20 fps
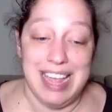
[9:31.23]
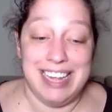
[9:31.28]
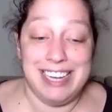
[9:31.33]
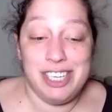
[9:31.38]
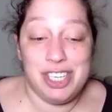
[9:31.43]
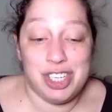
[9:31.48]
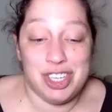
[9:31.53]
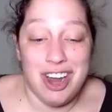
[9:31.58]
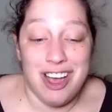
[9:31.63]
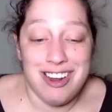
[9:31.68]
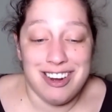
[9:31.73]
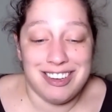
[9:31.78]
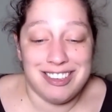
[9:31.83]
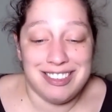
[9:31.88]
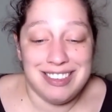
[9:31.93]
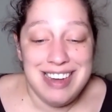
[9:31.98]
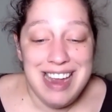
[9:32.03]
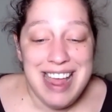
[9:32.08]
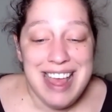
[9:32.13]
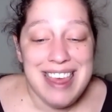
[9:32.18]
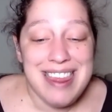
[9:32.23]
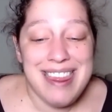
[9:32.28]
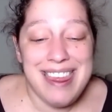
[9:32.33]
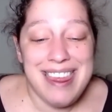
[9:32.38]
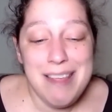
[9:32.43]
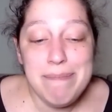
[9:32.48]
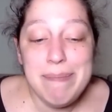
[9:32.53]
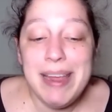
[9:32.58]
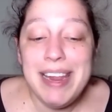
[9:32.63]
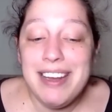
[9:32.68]
And shocker,
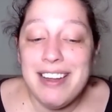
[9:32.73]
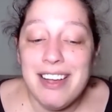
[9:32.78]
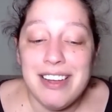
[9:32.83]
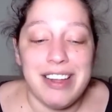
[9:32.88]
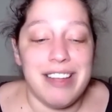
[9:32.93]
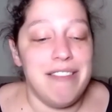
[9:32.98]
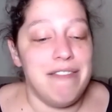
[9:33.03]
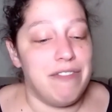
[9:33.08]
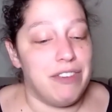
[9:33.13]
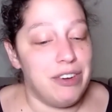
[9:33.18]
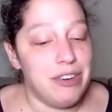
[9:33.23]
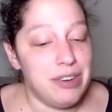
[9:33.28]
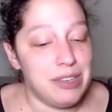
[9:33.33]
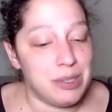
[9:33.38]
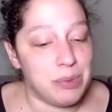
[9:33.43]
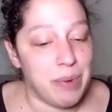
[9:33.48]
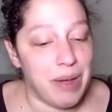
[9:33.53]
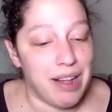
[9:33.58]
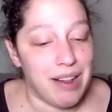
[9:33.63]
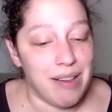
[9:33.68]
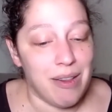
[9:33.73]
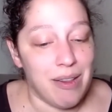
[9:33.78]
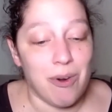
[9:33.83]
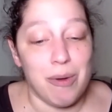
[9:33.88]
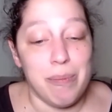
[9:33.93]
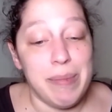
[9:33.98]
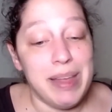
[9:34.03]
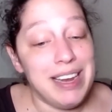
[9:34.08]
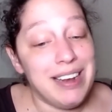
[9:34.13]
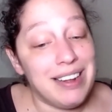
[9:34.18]
they may not convert as well
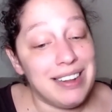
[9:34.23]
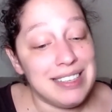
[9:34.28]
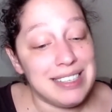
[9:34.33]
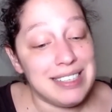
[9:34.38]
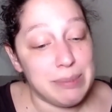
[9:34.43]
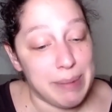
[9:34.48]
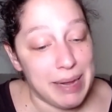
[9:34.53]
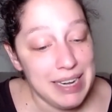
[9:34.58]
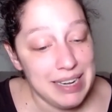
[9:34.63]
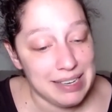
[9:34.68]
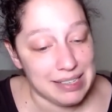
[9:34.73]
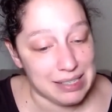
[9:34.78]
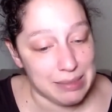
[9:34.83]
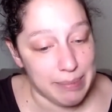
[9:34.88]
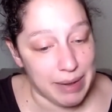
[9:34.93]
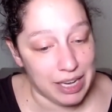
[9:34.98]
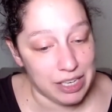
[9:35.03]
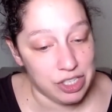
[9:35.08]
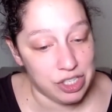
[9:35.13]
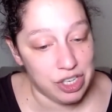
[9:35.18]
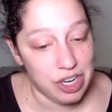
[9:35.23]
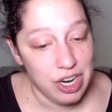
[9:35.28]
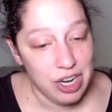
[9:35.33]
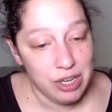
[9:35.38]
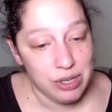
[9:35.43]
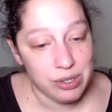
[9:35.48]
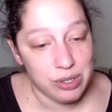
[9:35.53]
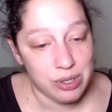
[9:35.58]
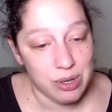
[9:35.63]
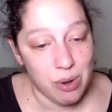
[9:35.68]
or may not spend as much.
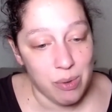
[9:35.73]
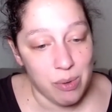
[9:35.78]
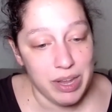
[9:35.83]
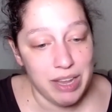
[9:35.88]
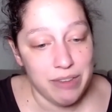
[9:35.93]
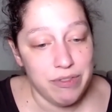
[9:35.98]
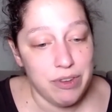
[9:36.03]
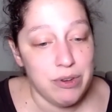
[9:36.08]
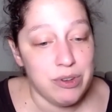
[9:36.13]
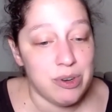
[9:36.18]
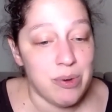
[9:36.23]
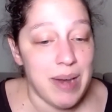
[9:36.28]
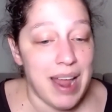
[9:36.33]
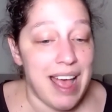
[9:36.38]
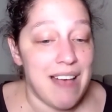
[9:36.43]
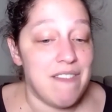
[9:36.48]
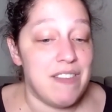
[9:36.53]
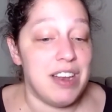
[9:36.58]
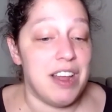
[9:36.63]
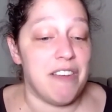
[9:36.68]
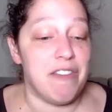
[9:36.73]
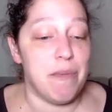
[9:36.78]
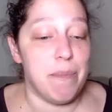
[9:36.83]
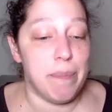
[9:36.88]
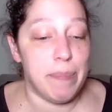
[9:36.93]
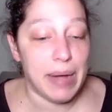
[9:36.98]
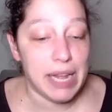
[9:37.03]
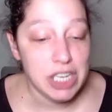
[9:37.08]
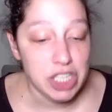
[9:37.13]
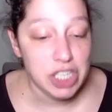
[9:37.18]
So if you don't have enough
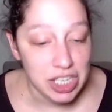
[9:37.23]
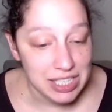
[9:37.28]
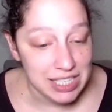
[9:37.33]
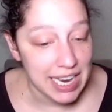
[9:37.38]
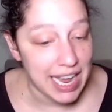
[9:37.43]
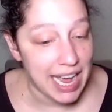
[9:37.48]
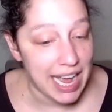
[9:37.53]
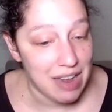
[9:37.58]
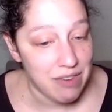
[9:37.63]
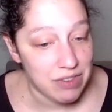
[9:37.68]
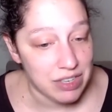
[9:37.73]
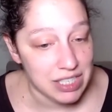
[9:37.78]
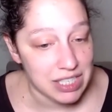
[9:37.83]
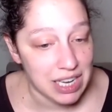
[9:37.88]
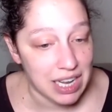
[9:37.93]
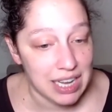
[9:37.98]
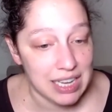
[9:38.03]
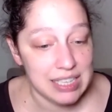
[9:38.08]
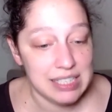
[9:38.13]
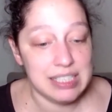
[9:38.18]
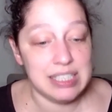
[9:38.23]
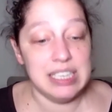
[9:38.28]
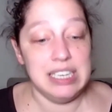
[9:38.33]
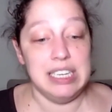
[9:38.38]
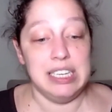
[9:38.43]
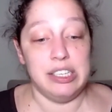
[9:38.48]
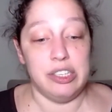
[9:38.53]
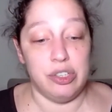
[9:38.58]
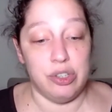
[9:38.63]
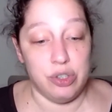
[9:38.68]
budget to advertise,
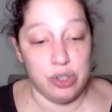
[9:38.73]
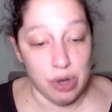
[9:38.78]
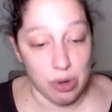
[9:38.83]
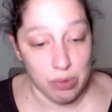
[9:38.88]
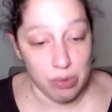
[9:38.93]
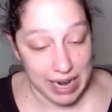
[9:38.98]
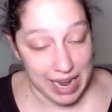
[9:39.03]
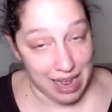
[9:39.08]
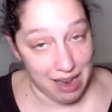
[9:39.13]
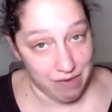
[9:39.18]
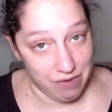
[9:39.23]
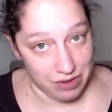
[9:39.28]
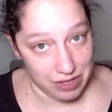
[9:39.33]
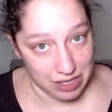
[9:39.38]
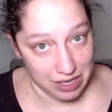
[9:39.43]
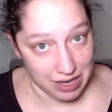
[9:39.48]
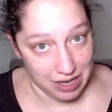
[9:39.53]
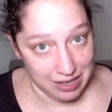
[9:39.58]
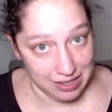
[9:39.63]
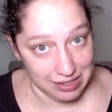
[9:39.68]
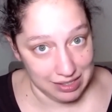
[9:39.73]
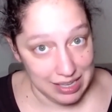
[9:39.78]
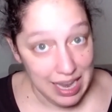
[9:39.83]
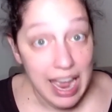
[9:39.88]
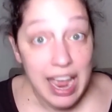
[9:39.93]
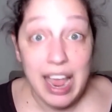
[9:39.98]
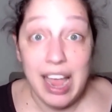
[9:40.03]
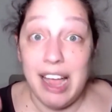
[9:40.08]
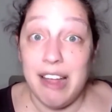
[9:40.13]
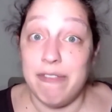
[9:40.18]
don't advertise.
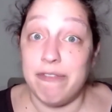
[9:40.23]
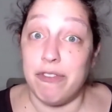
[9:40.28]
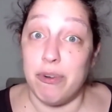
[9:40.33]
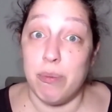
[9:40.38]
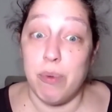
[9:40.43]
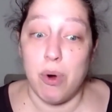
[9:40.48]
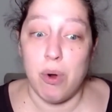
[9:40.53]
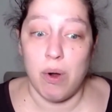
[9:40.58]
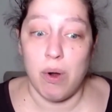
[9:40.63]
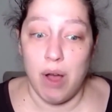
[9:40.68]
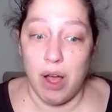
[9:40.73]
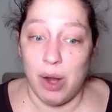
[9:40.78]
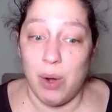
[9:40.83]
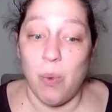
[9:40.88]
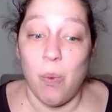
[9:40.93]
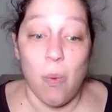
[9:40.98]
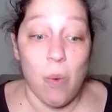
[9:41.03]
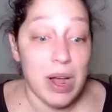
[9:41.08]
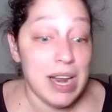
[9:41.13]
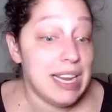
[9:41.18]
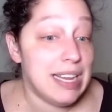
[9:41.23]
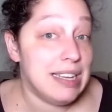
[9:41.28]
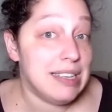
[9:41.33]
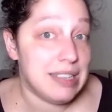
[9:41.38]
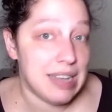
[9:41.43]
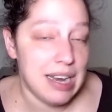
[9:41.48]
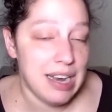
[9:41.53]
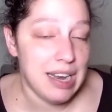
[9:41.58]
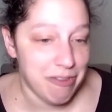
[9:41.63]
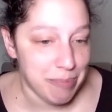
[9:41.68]
And for more on what
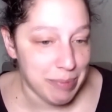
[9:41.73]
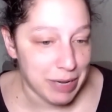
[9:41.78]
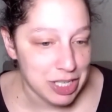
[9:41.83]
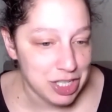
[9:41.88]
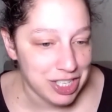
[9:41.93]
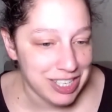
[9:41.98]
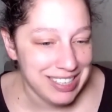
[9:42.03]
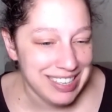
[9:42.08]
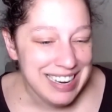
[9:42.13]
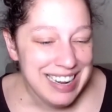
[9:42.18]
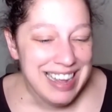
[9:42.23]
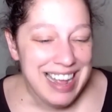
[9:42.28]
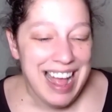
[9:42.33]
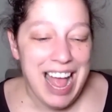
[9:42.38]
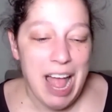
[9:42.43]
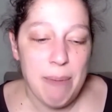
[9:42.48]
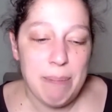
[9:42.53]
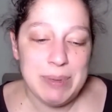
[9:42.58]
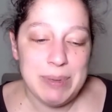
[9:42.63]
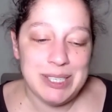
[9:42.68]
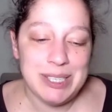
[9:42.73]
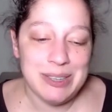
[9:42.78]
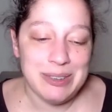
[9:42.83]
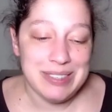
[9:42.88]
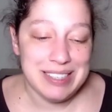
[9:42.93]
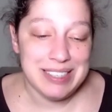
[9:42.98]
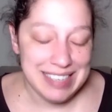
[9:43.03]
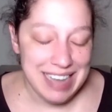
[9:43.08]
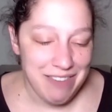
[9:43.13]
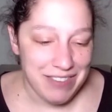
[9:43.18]
is enough budget,
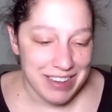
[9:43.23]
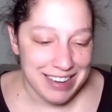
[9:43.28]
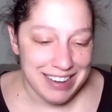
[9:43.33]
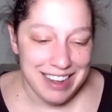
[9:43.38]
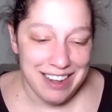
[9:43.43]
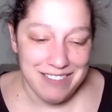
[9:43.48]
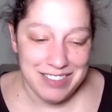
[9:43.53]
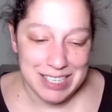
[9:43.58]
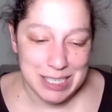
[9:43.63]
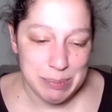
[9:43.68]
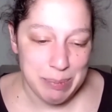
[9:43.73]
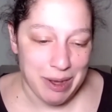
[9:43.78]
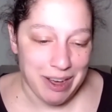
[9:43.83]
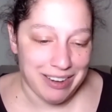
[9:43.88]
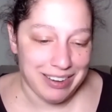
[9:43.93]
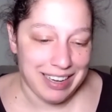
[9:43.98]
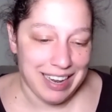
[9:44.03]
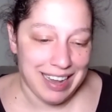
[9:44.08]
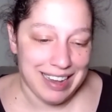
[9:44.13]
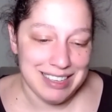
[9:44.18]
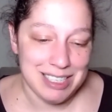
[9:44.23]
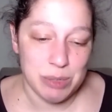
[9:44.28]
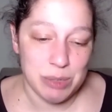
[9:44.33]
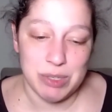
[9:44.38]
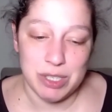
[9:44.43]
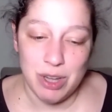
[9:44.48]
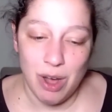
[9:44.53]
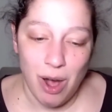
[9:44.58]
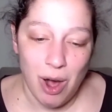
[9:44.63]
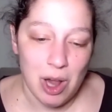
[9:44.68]
episode seven of this podcast
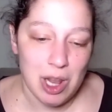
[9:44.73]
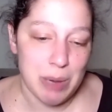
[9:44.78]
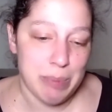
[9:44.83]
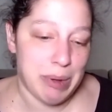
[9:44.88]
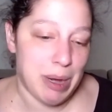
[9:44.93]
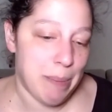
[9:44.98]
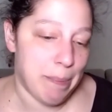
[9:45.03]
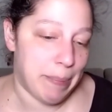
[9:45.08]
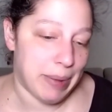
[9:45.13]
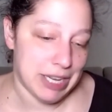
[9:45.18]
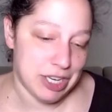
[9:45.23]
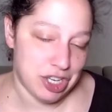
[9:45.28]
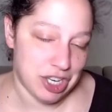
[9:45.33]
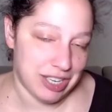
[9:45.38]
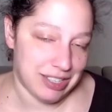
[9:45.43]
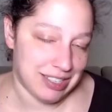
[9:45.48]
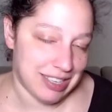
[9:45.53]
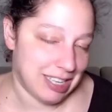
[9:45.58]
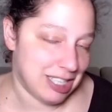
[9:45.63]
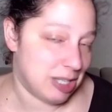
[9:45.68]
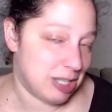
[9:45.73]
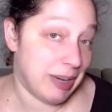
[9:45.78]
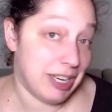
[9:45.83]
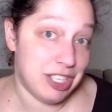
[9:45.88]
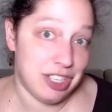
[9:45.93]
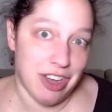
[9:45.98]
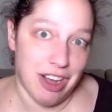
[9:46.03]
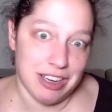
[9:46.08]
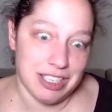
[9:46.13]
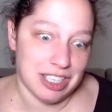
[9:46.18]
was all about budgets. And so I
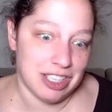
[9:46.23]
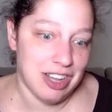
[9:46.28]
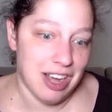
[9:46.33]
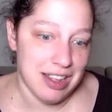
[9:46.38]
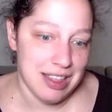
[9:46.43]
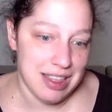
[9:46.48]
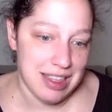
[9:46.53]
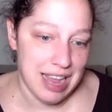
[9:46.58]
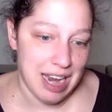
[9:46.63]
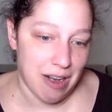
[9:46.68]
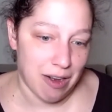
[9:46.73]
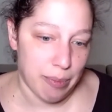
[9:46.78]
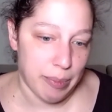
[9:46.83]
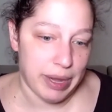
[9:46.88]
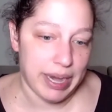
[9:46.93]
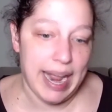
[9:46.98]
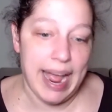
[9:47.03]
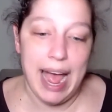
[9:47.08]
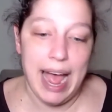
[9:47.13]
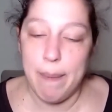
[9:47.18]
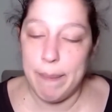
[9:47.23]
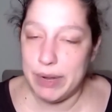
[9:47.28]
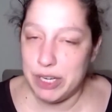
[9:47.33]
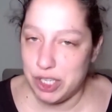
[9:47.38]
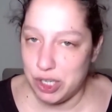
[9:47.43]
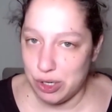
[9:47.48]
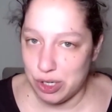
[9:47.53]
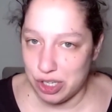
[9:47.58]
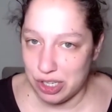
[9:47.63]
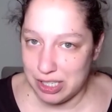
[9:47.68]
talked a lot there about how
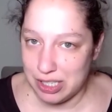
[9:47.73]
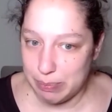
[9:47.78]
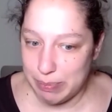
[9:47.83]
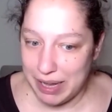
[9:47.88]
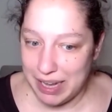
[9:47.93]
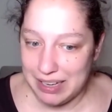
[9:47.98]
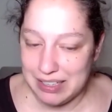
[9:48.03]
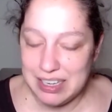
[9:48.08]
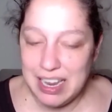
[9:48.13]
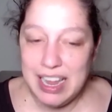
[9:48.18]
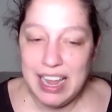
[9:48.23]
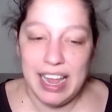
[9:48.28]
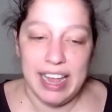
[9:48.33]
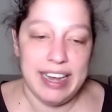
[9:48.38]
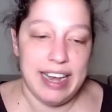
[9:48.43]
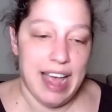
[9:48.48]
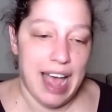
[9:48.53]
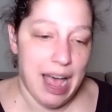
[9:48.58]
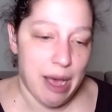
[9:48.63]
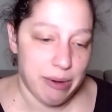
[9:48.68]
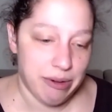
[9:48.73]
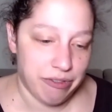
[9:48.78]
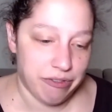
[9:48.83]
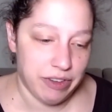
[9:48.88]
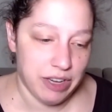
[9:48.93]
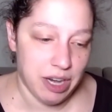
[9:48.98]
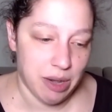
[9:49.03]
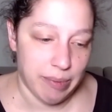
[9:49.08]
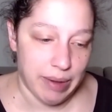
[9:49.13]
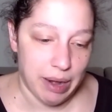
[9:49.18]
much you should spend and how to
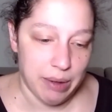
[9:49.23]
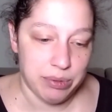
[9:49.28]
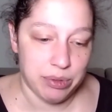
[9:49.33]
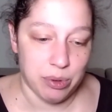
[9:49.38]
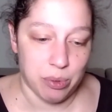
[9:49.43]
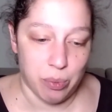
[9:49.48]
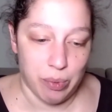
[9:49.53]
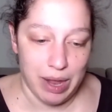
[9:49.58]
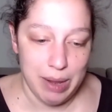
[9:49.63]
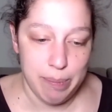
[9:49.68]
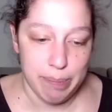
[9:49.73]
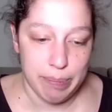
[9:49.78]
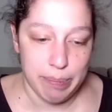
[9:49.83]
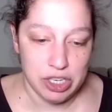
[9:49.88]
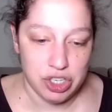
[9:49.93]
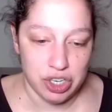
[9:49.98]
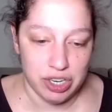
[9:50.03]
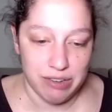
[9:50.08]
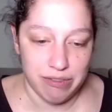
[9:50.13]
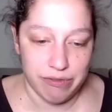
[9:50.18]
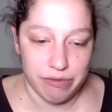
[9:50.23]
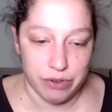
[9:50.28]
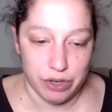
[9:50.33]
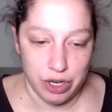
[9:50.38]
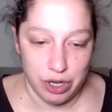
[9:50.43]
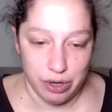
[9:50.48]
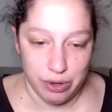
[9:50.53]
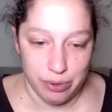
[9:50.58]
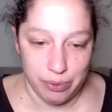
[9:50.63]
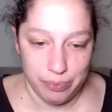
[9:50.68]
figure out the right budget for
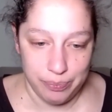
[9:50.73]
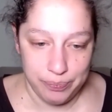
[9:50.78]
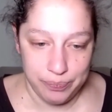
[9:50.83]
you.